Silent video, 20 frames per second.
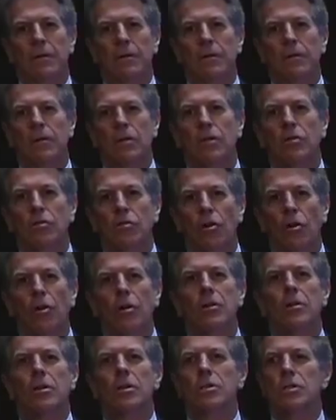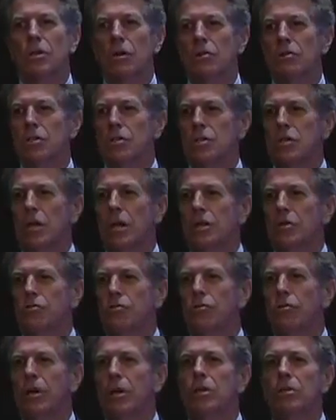that God is going to start
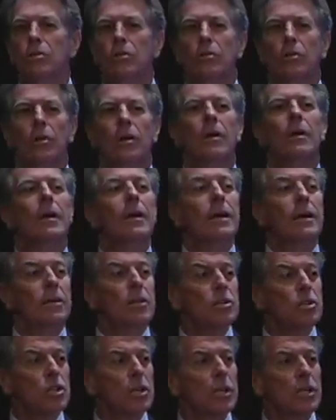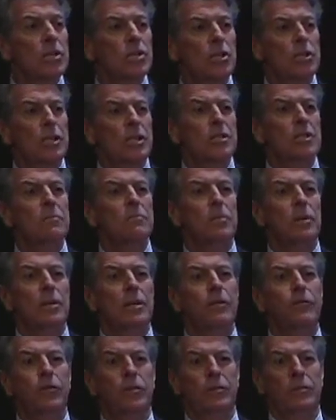talking to her. Initially, she doesn't
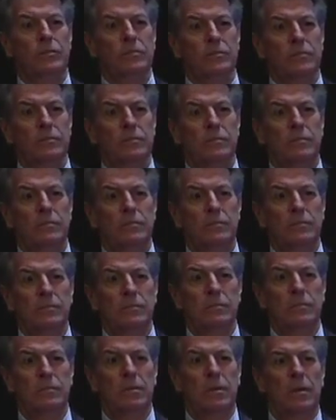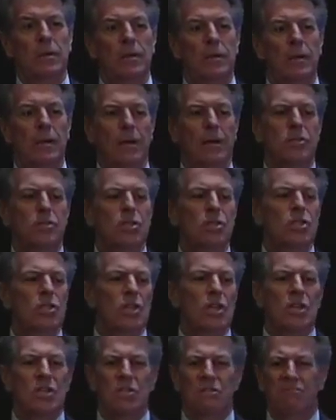believe it. And she
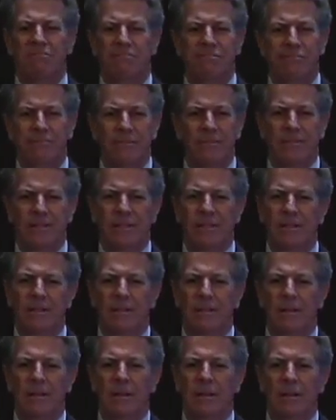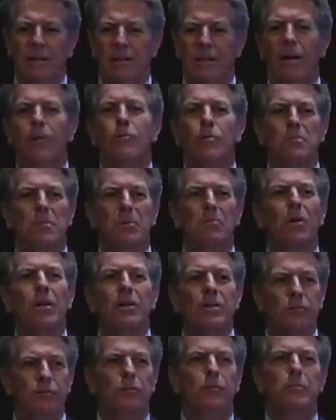says, that would be
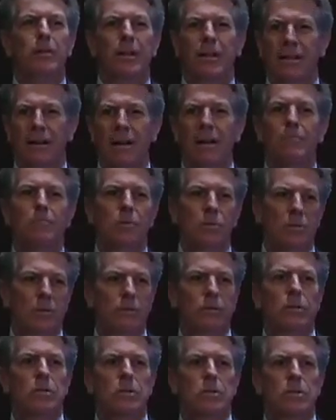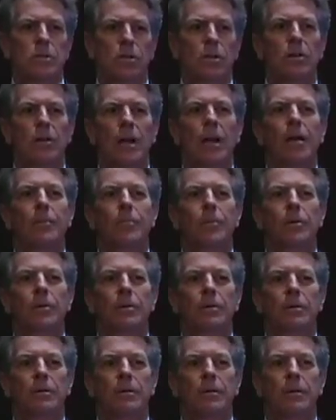wonderful, but I can't believe this was going to happen.
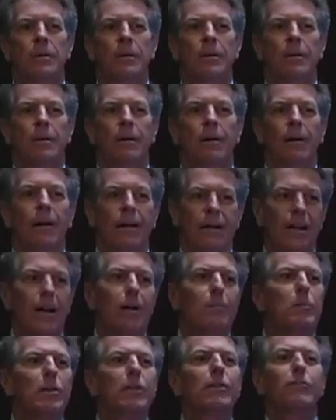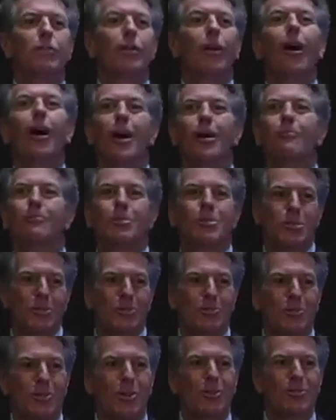I can't believe that I was
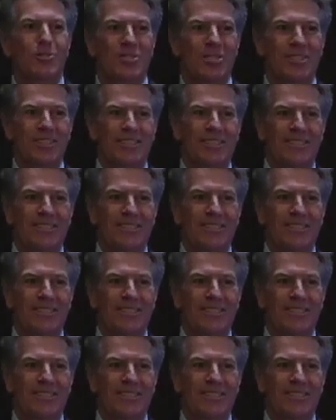so chosen.